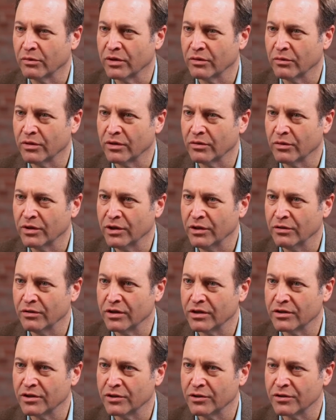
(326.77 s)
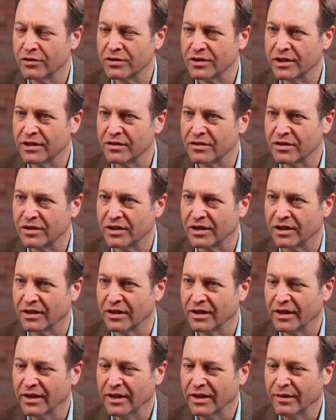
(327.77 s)
I what, what, you, is it your sense
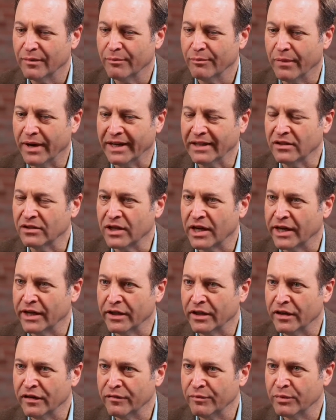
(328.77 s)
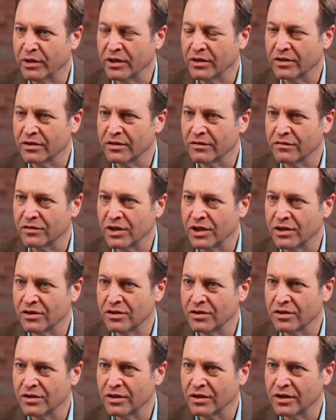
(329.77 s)
that it might die off because of
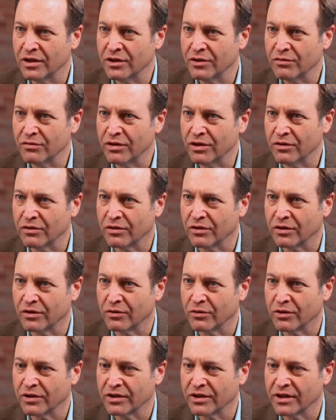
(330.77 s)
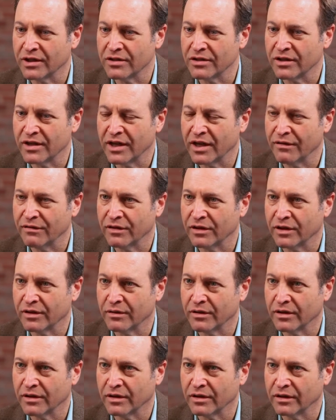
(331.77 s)
changes in the country, or, or does it
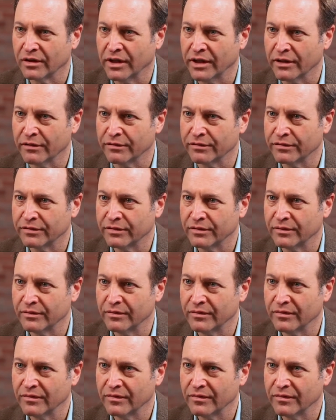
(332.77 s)
have a, a, a life?